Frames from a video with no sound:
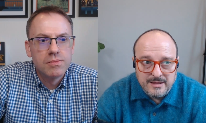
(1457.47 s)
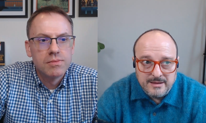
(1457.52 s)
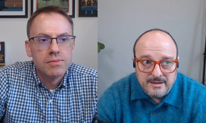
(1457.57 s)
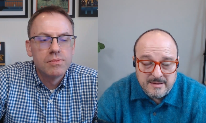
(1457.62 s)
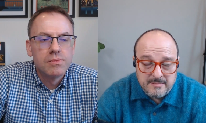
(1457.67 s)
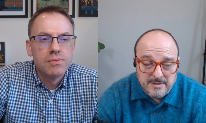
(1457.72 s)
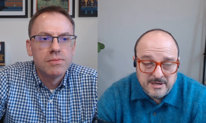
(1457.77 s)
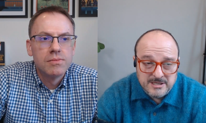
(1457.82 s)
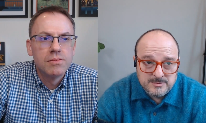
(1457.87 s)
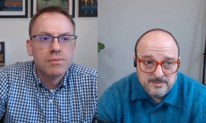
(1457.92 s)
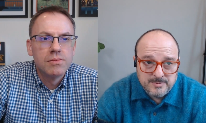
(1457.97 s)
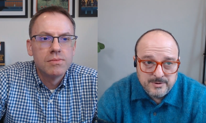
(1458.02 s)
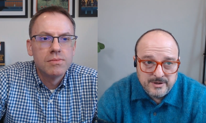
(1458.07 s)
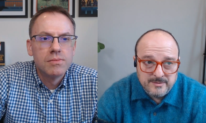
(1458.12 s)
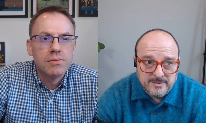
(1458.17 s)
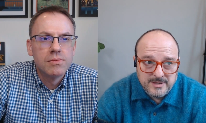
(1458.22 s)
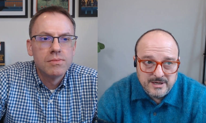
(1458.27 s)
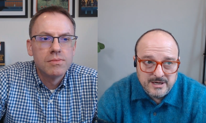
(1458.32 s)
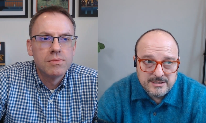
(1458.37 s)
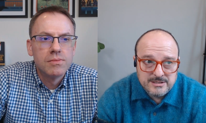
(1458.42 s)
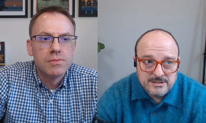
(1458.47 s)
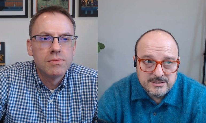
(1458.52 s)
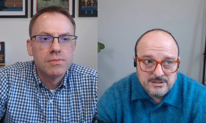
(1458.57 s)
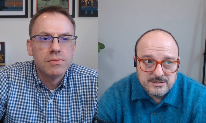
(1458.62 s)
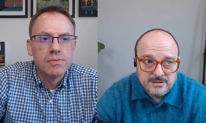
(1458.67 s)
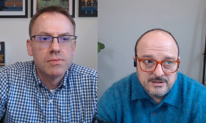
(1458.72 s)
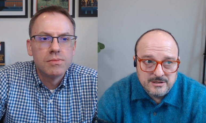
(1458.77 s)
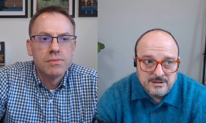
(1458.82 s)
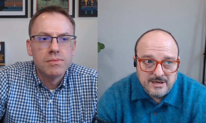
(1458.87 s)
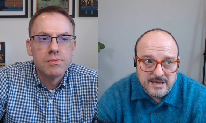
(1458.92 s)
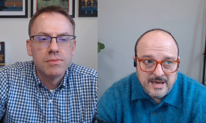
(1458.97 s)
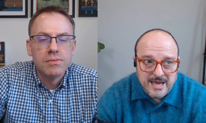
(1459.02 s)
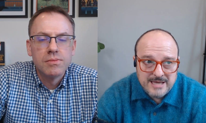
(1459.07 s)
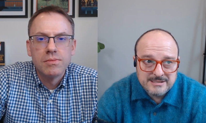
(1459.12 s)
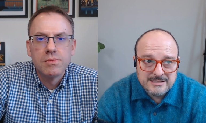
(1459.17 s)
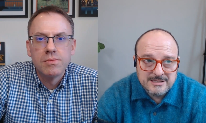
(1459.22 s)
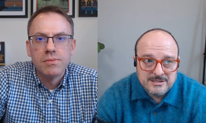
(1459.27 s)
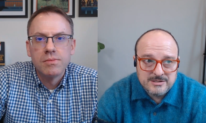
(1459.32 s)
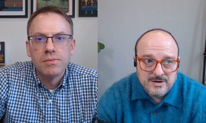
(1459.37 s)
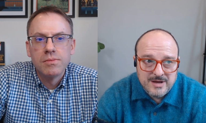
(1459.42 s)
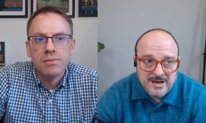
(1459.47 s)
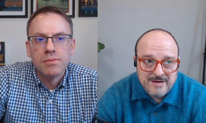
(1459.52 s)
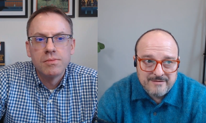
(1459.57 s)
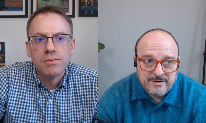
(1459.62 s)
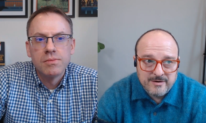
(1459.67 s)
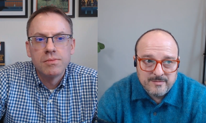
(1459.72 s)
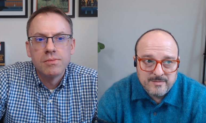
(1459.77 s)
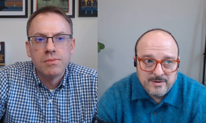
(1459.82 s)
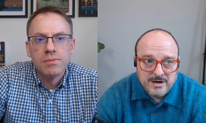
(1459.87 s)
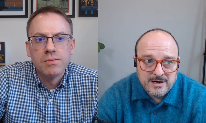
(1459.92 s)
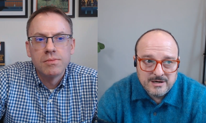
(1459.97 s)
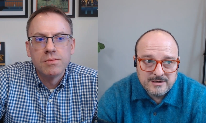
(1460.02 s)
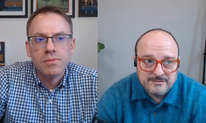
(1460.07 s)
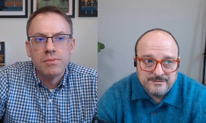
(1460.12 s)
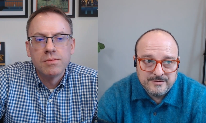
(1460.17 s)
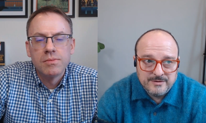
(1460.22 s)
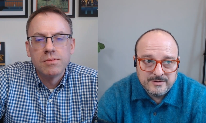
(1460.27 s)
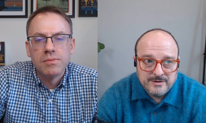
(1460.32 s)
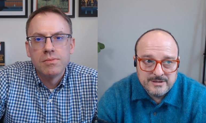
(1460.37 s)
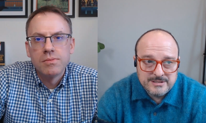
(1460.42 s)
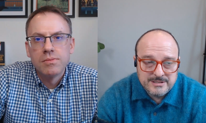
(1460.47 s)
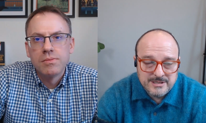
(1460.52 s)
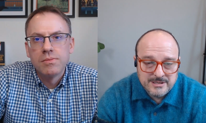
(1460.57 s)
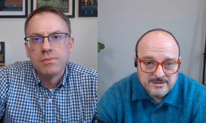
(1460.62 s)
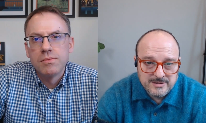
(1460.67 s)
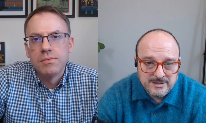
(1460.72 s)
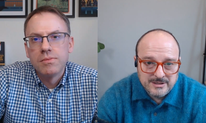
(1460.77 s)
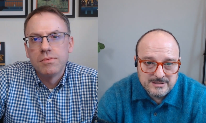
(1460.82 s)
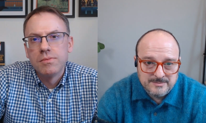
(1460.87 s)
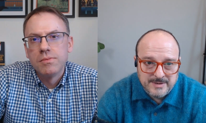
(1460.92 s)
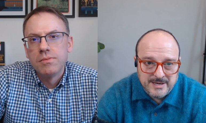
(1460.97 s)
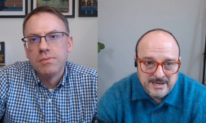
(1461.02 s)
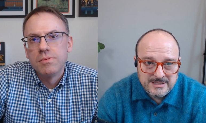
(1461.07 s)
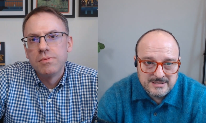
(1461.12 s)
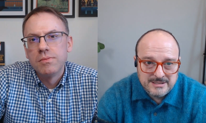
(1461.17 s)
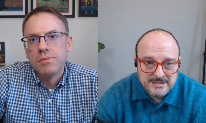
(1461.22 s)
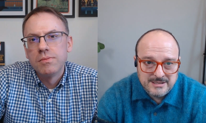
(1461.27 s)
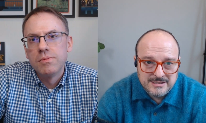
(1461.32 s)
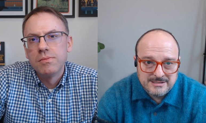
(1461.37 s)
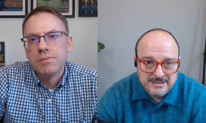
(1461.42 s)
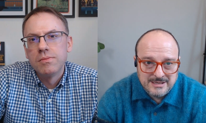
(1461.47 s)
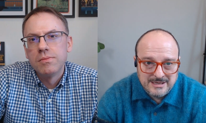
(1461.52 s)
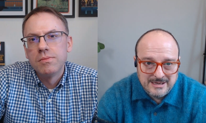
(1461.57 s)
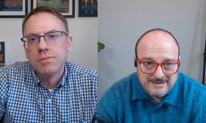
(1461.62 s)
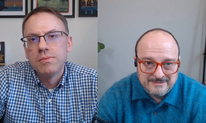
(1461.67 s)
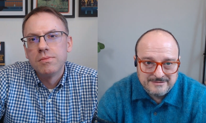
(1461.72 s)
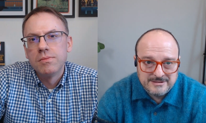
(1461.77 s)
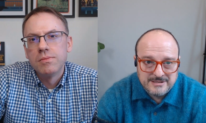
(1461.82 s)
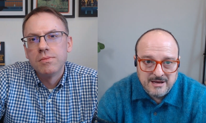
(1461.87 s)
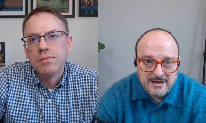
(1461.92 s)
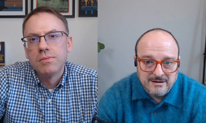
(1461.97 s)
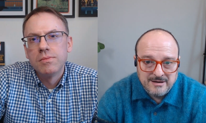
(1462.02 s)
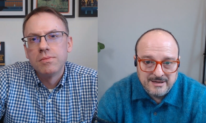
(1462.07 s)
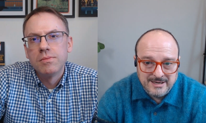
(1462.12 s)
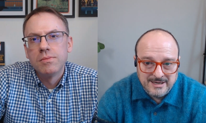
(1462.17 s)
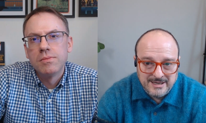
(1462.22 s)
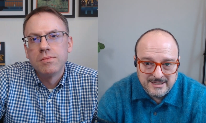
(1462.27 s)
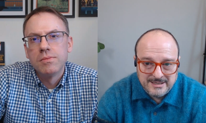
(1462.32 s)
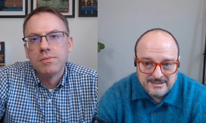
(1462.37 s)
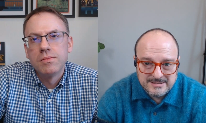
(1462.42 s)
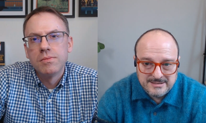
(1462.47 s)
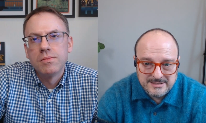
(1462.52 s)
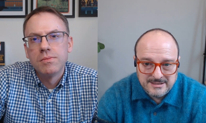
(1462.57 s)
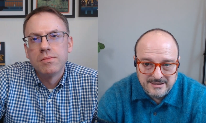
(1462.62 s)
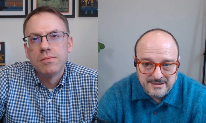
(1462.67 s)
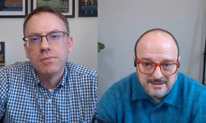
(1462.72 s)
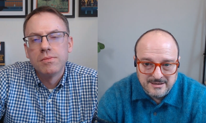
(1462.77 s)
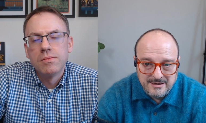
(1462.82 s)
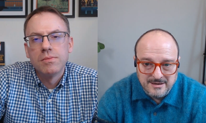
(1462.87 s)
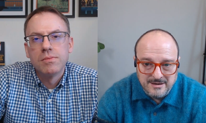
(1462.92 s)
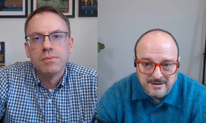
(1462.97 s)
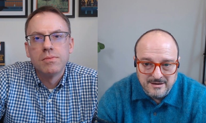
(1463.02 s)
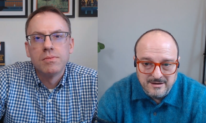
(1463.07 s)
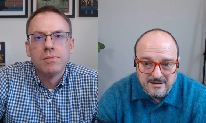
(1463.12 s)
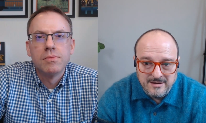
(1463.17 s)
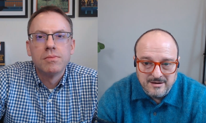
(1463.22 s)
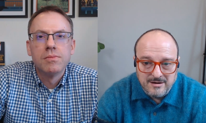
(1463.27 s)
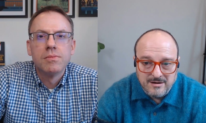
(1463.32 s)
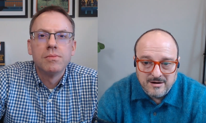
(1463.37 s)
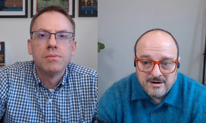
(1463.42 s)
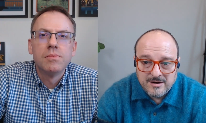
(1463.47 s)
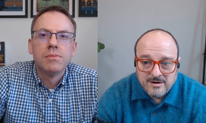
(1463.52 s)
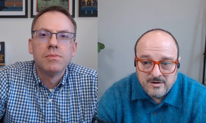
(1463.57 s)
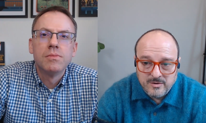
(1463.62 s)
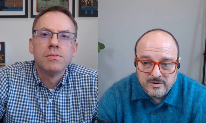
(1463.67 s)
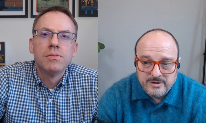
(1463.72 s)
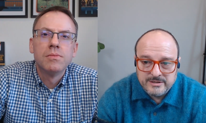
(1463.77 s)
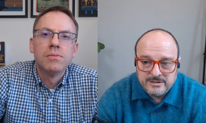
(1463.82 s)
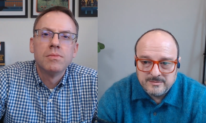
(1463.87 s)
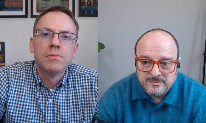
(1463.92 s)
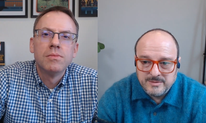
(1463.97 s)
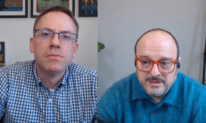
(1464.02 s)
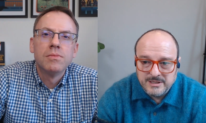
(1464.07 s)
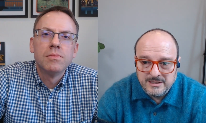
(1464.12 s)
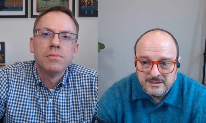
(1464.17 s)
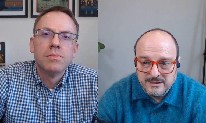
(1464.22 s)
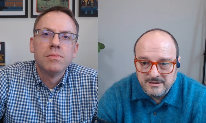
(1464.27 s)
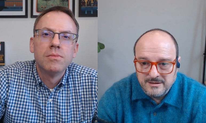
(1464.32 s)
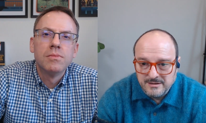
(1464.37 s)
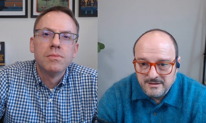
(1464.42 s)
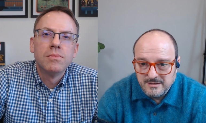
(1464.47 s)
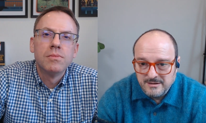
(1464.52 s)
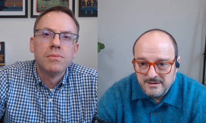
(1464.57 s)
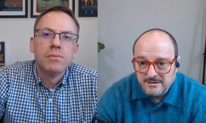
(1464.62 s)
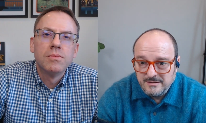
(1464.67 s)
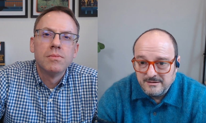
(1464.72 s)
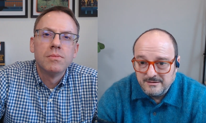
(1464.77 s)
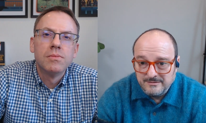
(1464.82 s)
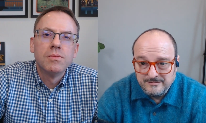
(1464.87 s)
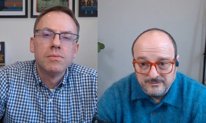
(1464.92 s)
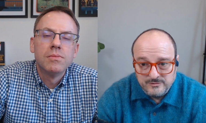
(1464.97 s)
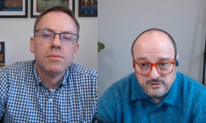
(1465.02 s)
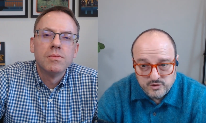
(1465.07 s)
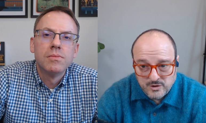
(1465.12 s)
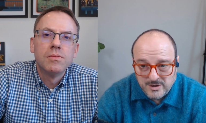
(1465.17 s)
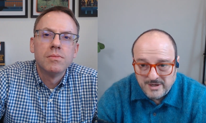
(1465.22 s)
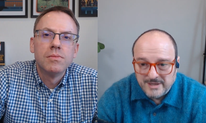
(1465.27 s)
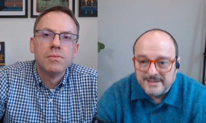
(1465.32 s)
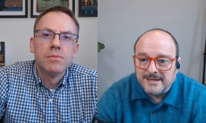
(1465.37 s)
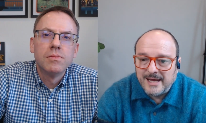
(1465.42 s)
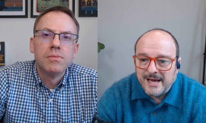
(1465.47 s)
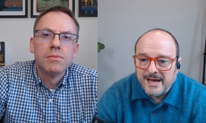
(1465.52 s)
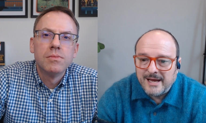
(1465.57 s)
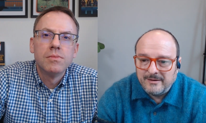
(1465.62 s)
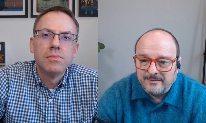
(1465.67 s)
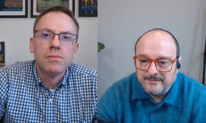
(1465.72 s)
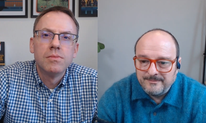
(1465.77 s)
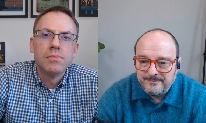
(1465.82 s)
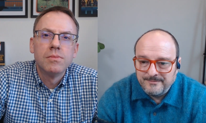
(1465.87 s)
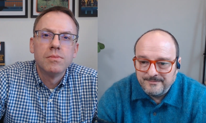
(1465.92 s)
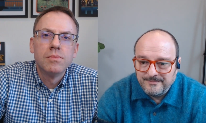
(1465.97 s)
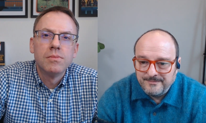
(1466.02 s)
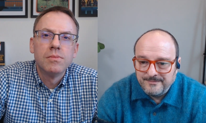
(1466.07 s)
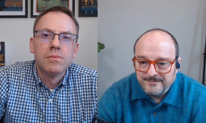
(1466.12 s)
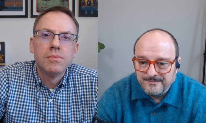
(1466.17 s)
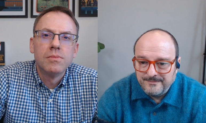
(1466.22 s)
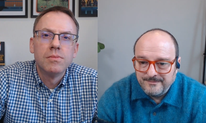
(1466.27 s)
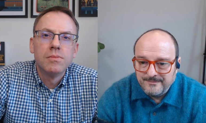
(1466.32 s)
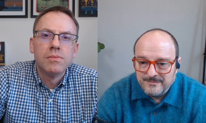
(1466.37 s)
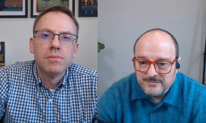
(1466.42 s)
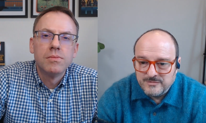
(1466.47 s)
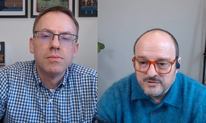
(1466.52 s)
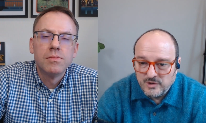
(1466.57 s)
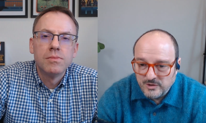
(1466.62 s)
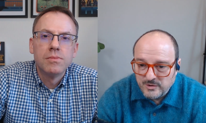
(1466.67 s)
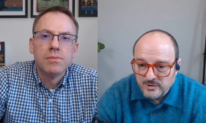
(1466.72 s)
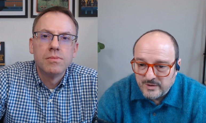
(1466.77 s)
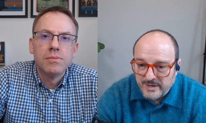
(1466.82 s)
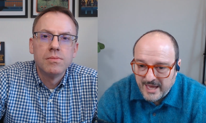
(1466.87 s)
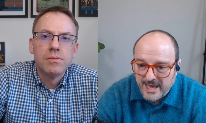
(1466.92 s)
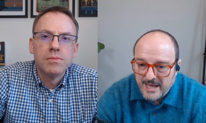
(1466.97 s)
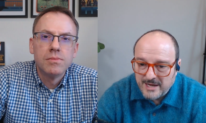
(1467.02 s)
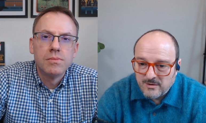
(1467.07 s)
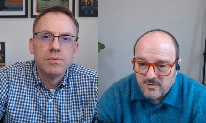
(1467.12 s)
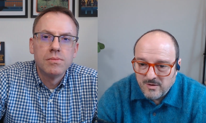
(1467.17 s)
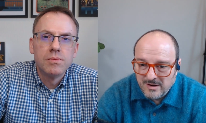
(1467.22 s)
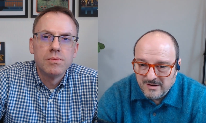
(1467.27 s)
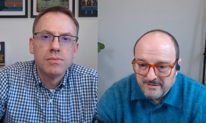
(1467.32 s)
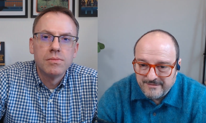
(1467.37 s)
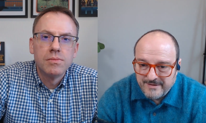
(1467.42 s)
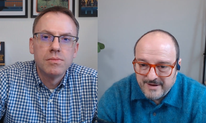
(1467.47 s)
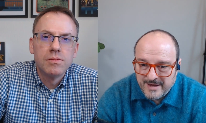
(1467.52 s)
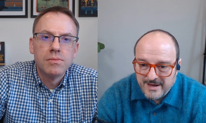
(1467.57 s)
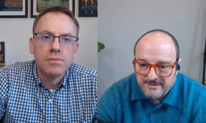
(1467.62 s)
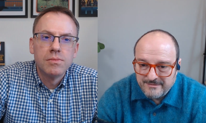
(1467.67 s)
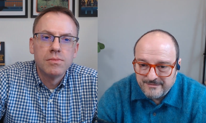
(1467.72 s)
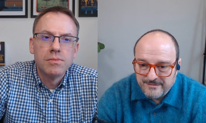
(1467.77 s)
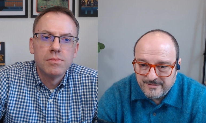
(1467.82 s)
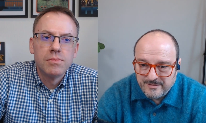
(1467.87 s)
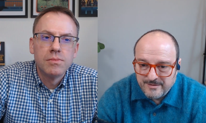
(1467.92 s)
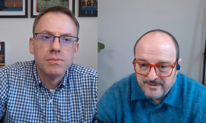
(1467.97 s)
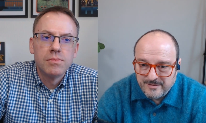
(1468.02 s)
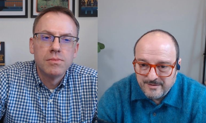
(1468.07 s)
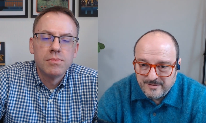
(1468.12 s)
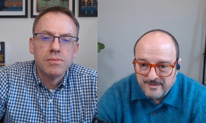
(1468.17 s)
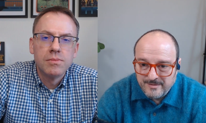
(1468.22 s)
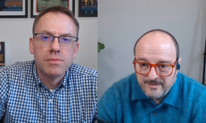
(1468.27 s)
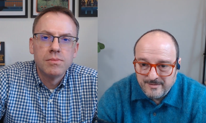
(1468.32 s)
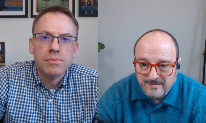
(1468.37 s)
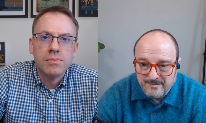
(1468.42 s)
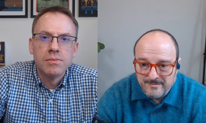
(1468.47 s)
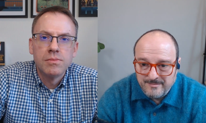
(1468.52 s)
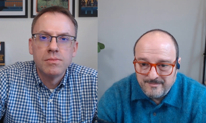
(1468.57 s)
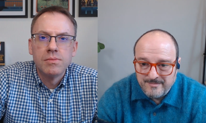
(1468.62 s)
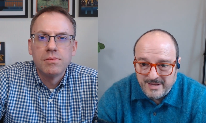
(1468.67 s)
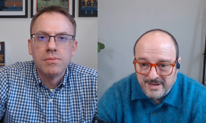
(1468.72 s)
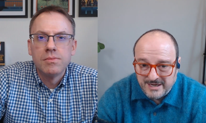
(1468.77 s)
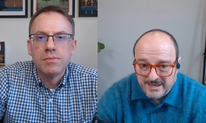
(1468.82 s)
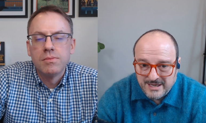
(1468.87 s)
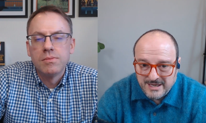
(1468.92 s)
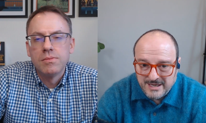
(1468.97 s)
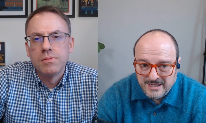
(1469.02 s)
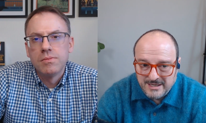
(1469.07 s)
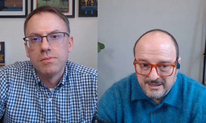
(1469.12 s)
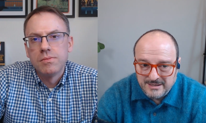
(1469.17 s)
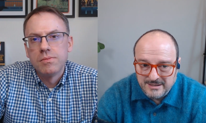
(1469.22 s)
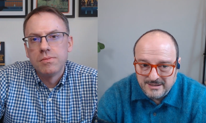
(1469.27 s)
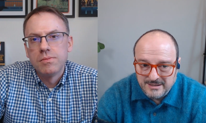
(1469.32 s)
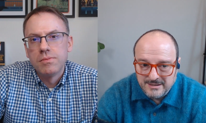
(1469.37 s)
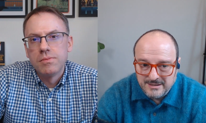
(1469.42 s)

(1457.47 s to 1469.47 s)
Speaker 1: That means pretty much the assets you have earmarked for essential expenses and lifestyle and legacy are going to be drawn down. So you can qualify for Medicaid.